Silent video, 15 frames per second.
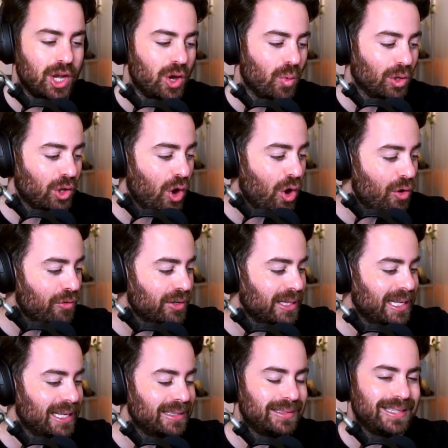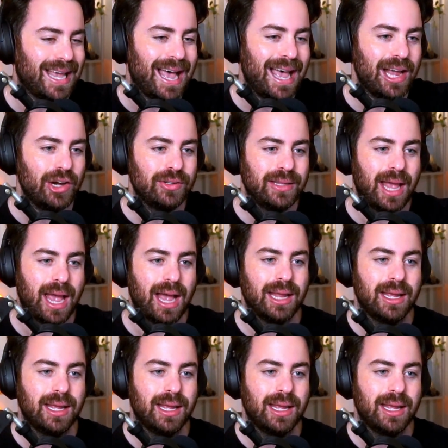We'll go over the entire deck